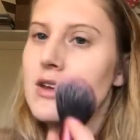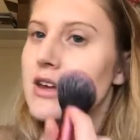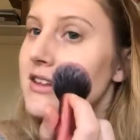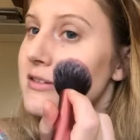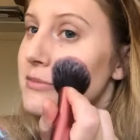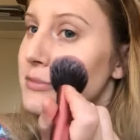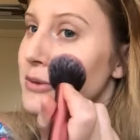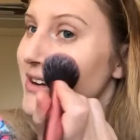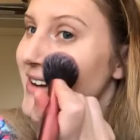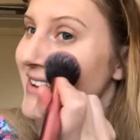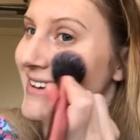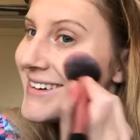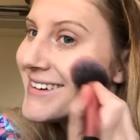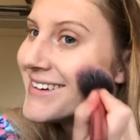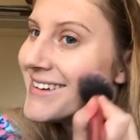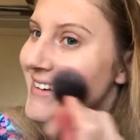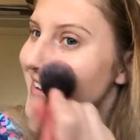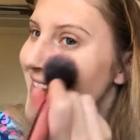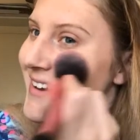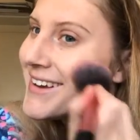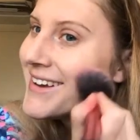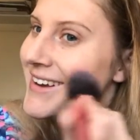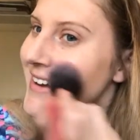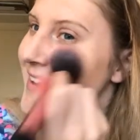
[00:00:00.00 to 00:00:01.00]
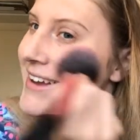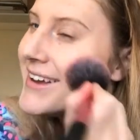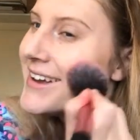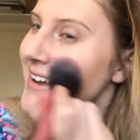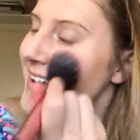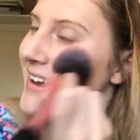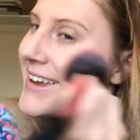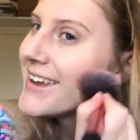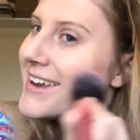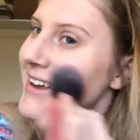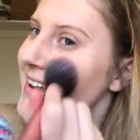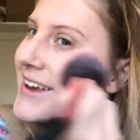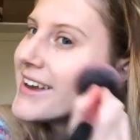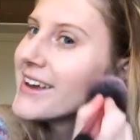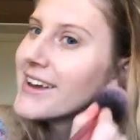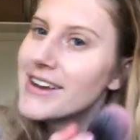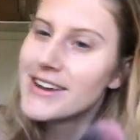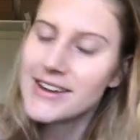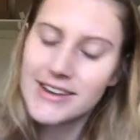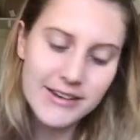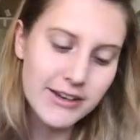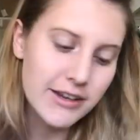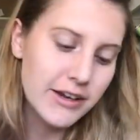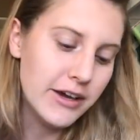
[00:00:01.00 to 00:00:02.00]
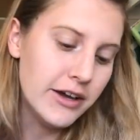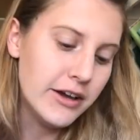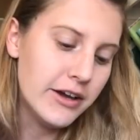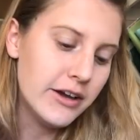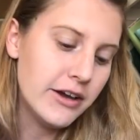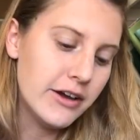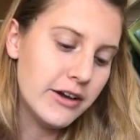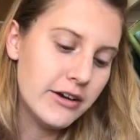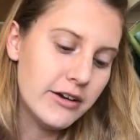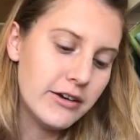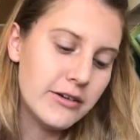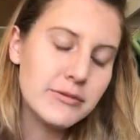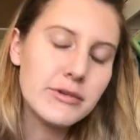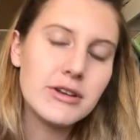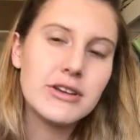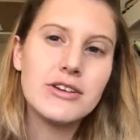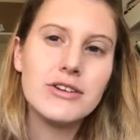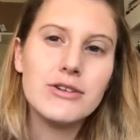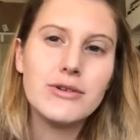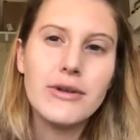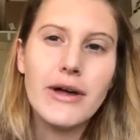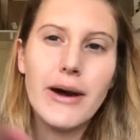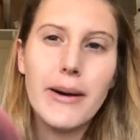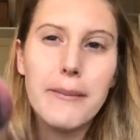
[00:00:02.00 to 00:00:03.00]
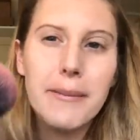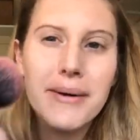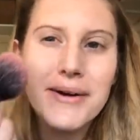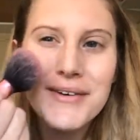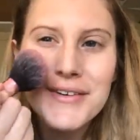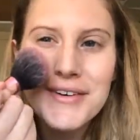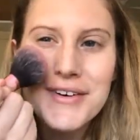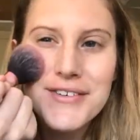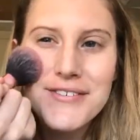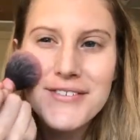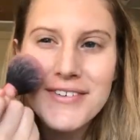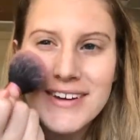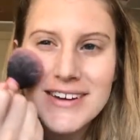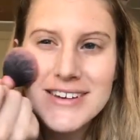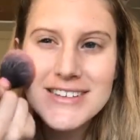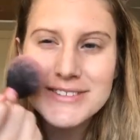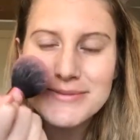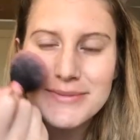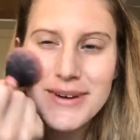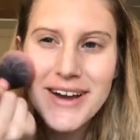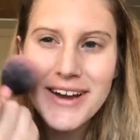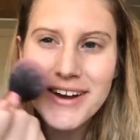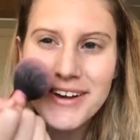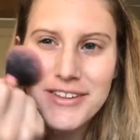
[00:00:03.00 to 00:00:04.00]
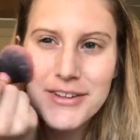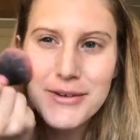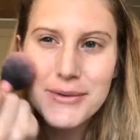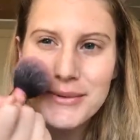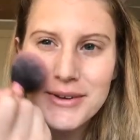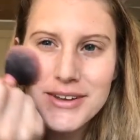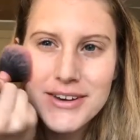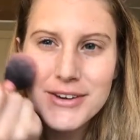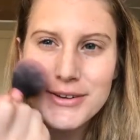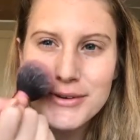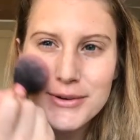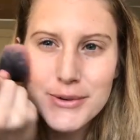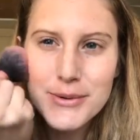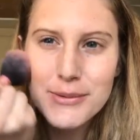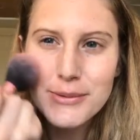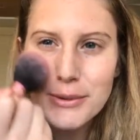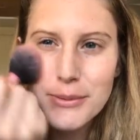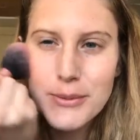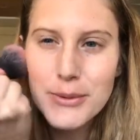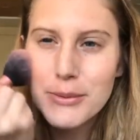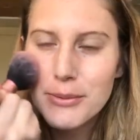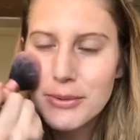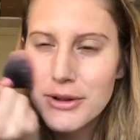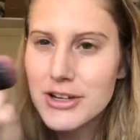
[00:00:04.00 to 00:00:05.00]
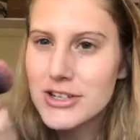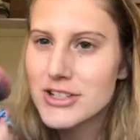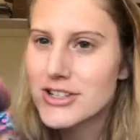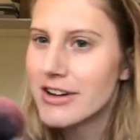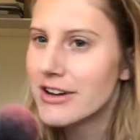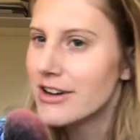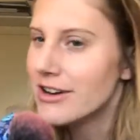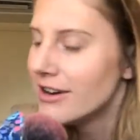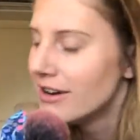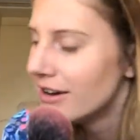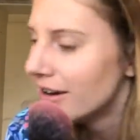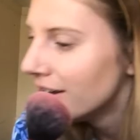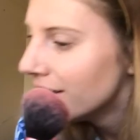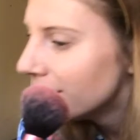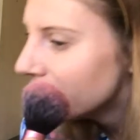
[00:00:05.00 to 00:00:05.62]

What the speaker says: It's pretty. And I'm gonna do that big old fake smile that we do when we put blush on.